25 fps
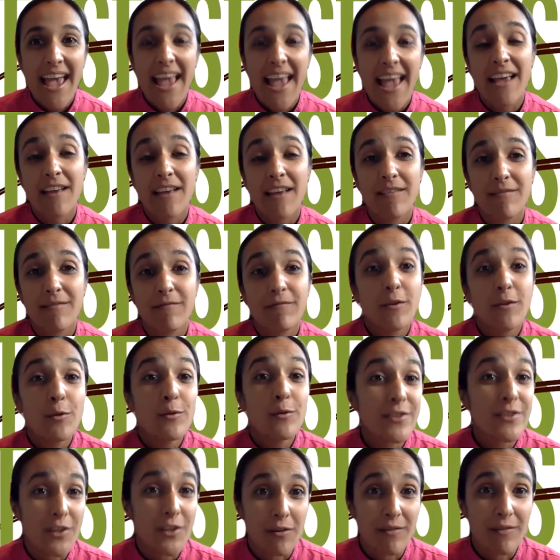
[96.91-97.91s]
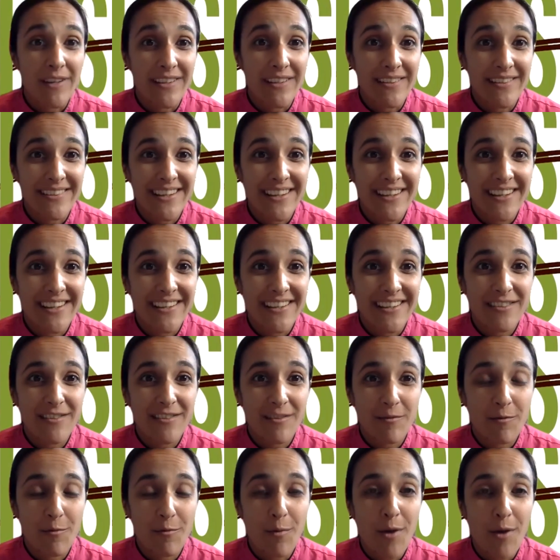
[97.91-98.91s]
And food service is
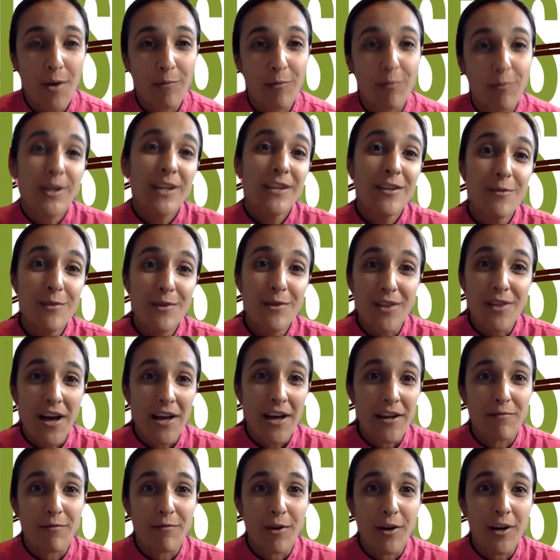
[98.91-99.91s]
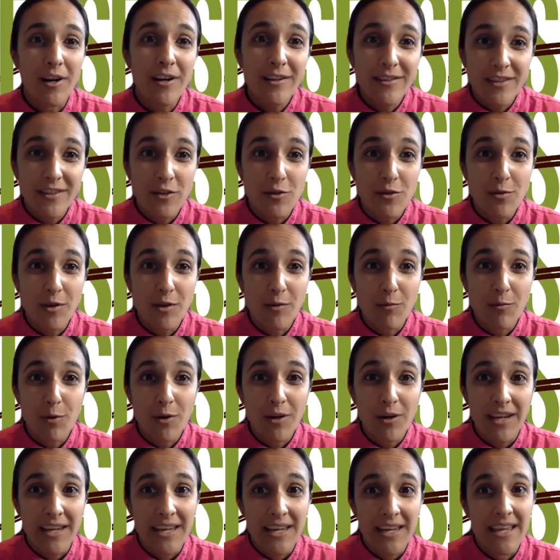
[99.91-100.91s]
the one where we do a lot of work. So you can
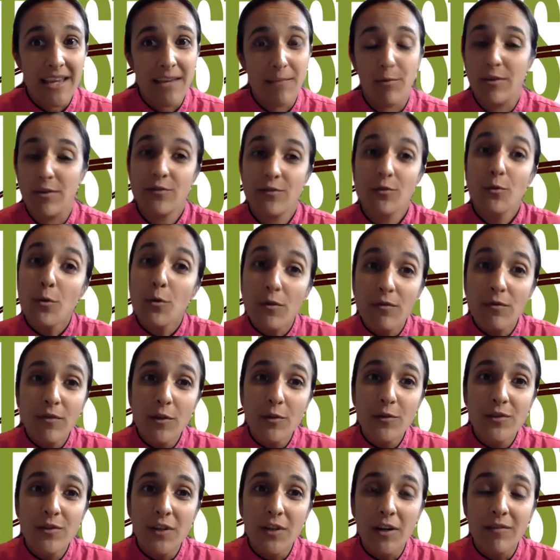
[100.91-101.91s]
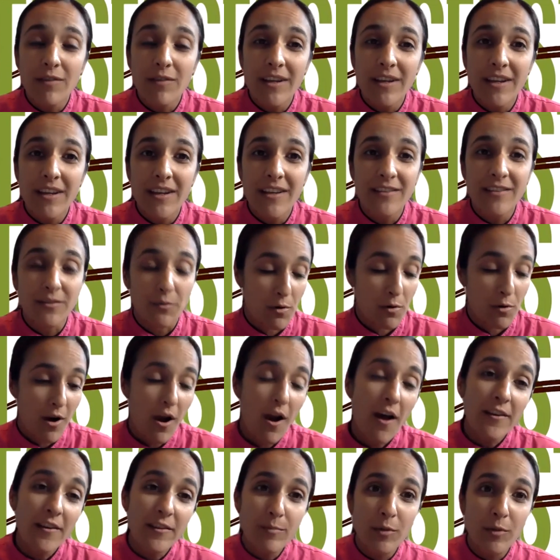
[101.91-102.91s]
work in with school food service or
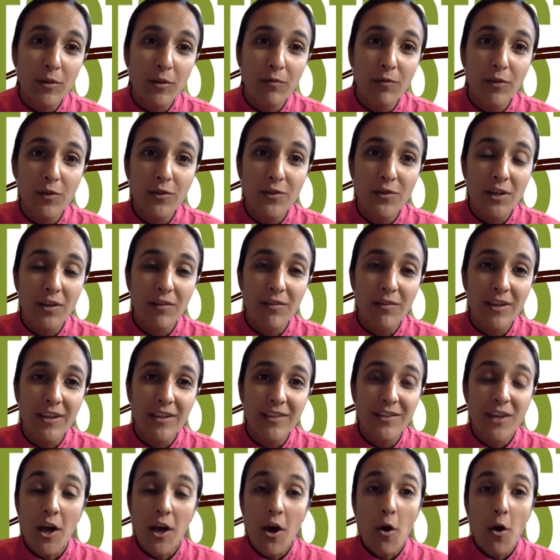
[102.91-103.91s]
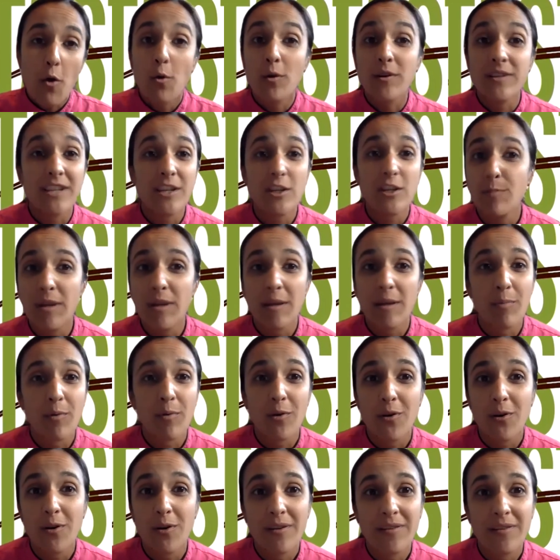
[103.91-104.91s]
hospital food service or teach
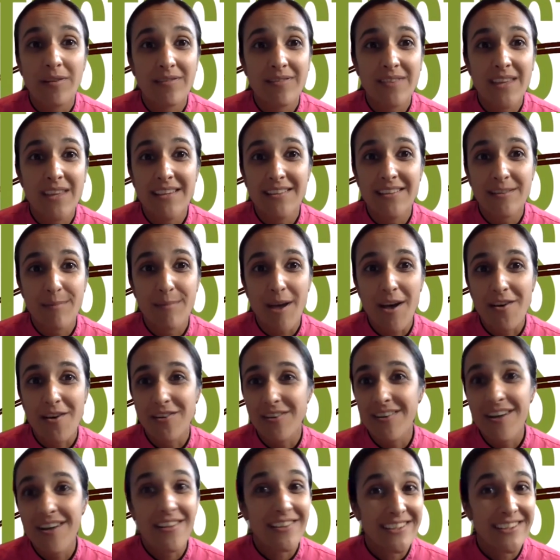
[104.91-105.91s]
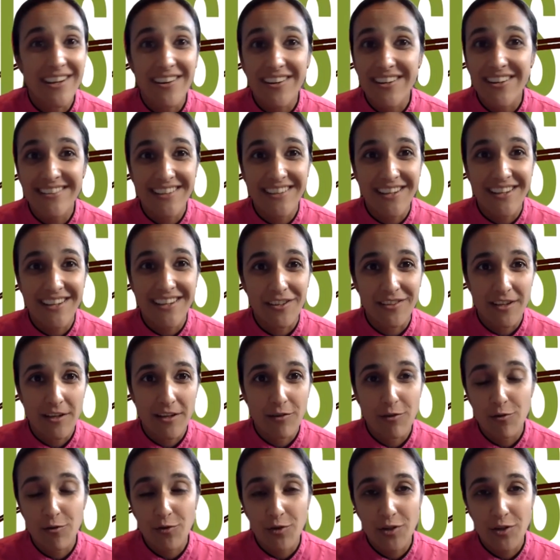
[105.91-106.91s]
people things about about culinary skills
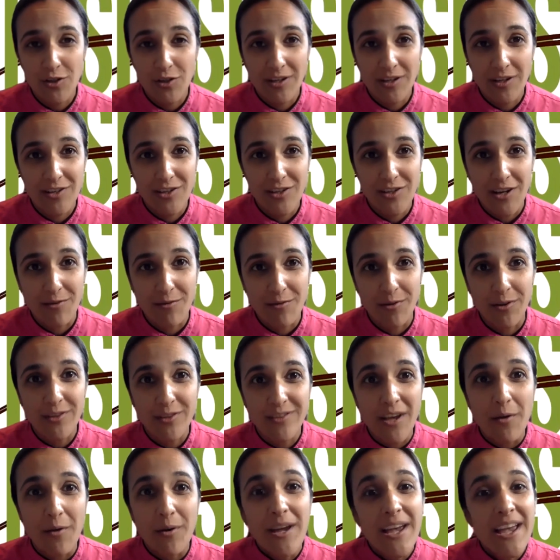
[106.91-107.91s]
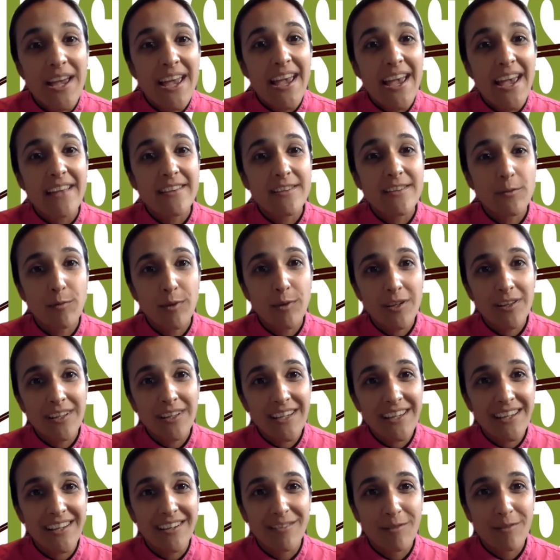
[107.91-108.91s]
and nutrition in general. So it's a
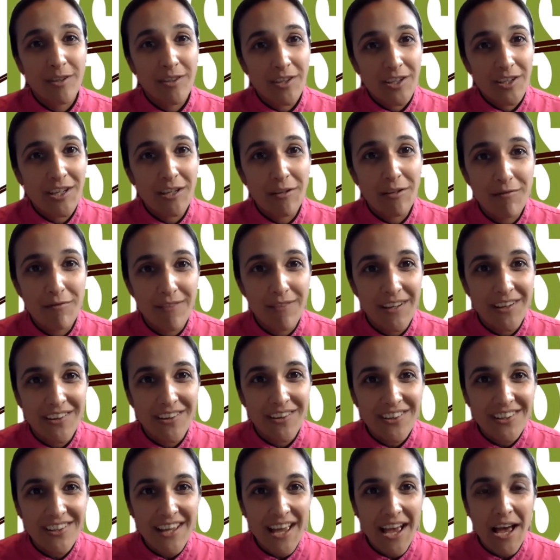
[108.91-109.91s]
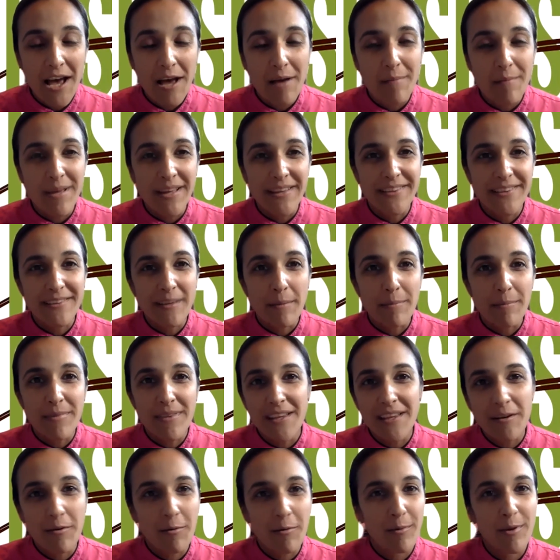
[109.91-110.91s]
really, really good field um, and
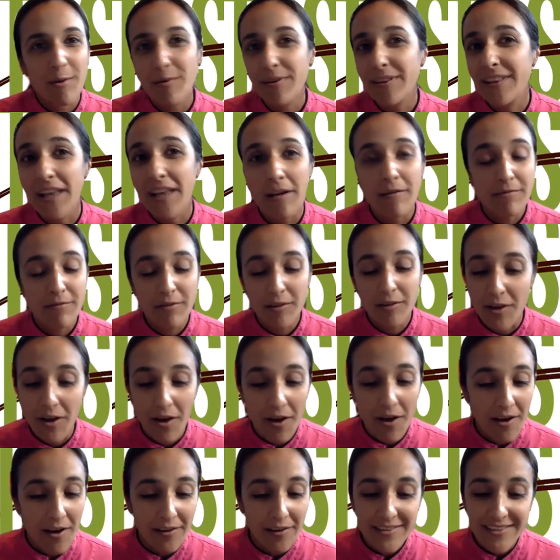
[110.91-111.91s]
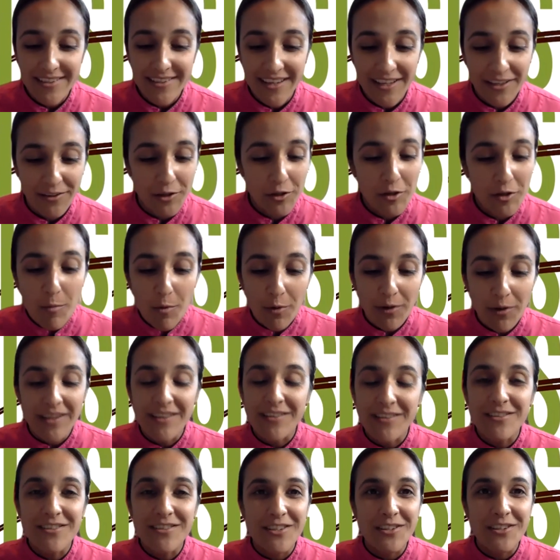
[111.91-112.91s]
something we would love for y'all to look more
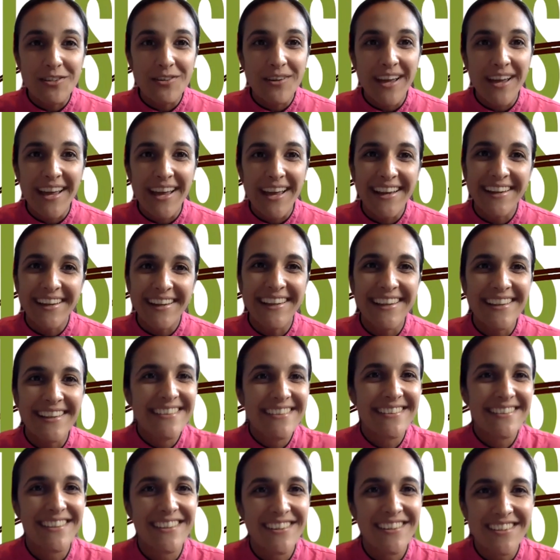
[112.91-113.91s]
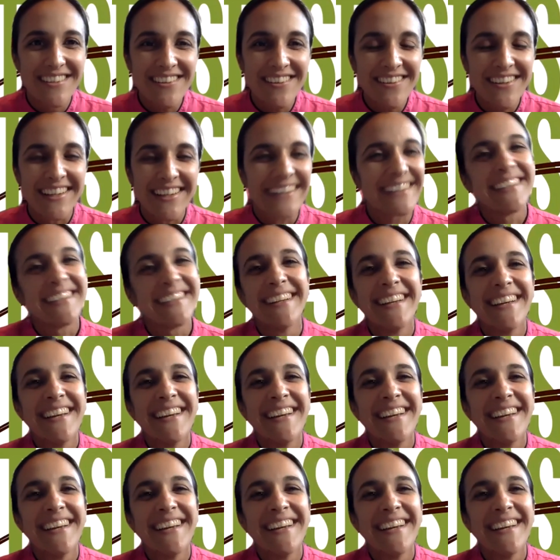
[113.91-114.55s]
into and consider doing.